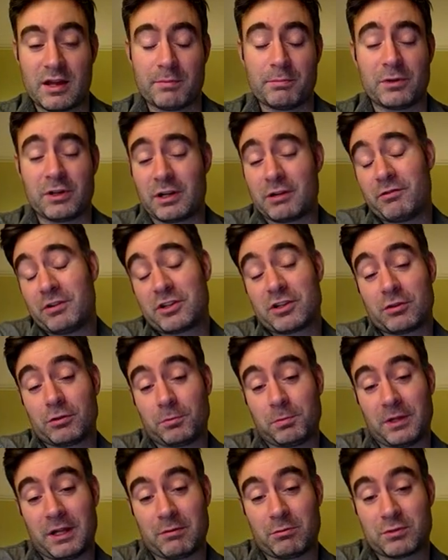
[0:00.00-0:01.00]
My original
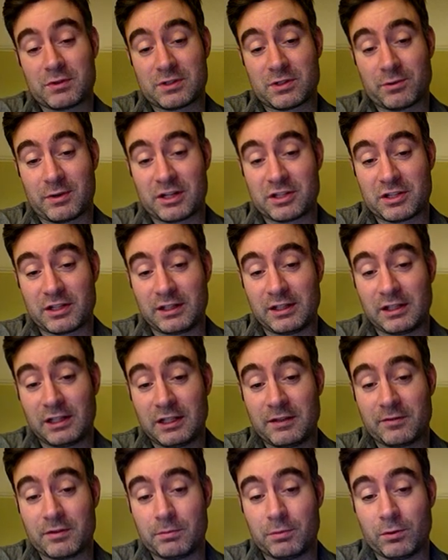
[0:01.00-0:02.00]
plan was to actually
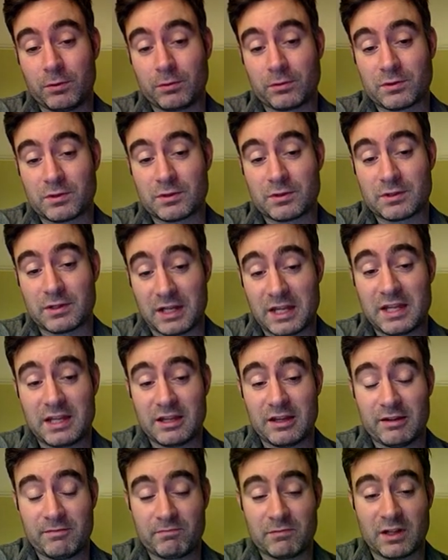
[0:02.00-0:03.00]
leave the pawns
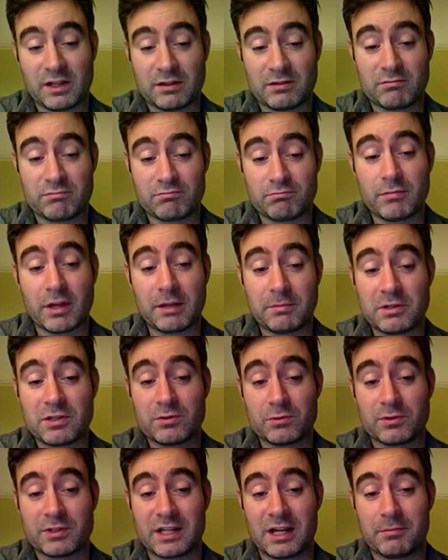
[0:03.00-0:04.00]
here and maybe
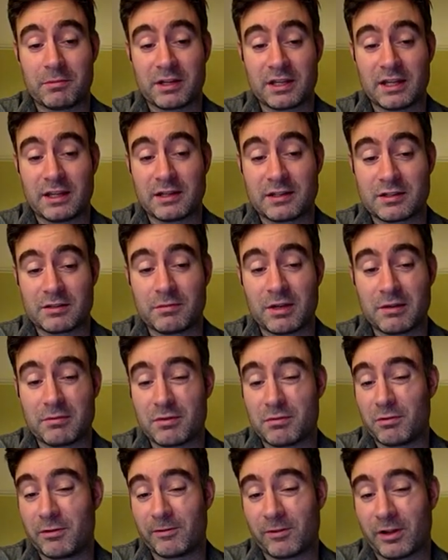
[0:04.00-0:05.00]
sort out my king, so maybe
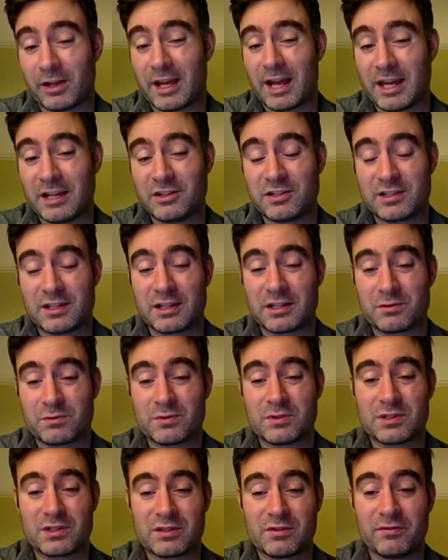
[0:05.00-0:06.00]
a move like h6
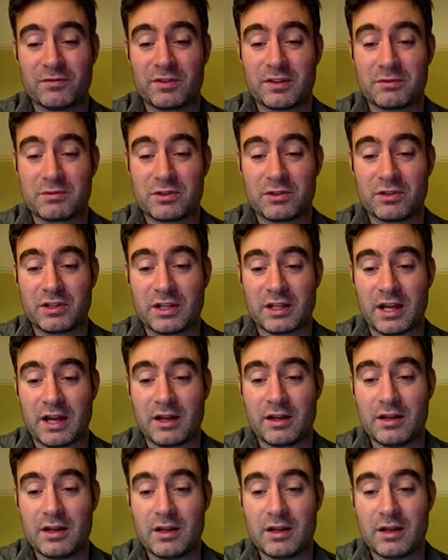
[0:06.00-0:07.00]
was something I was looking at.